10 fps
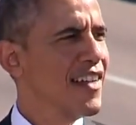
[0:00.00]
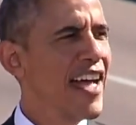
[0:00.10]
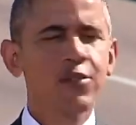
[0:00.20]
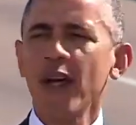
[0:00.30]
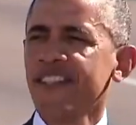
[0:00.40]

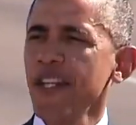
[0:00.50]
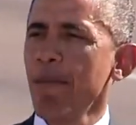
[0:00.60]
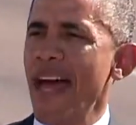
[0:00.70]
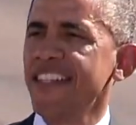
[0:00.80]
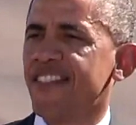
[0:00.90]
That's what
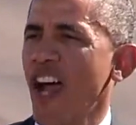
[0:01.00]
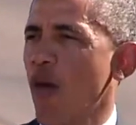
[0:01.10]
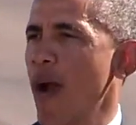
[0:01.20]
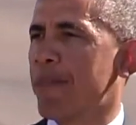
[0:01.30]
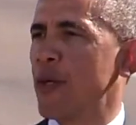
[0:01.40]
cements
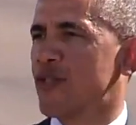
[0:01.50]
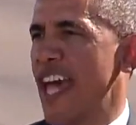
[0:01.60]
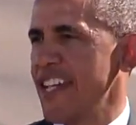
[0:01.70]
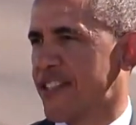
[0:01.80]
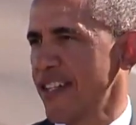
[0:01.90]
our
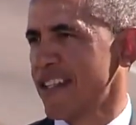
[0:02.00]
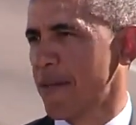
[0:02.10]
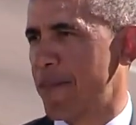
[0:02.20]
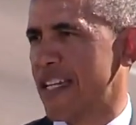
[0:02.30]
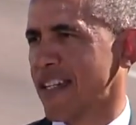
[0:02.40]
reputation as
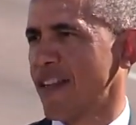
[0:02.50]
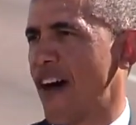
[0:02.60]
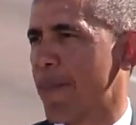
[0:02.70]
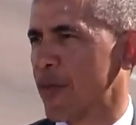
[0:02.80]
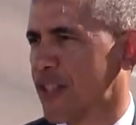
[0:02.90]
a beacon of
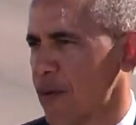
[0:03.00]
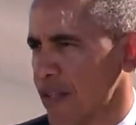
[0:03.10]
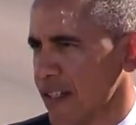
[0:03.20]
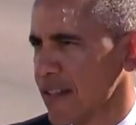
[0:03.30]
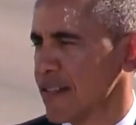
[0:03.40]
opportunity.